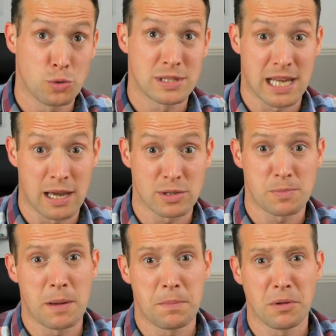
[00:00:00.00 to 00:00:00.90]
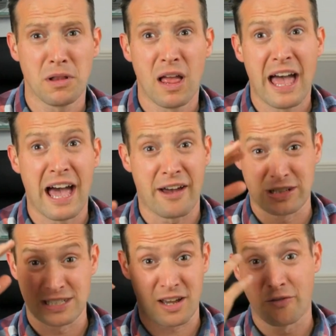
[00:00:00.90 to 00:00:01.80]
salespeople are having
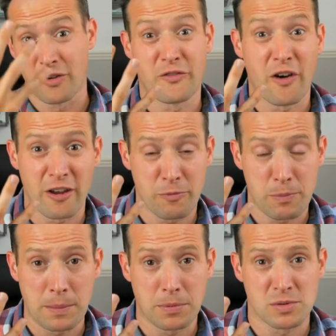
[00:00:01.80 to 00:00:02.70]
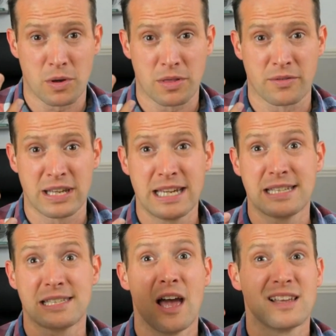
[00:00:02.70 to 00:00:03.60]
to cover 5 people's worth of leads,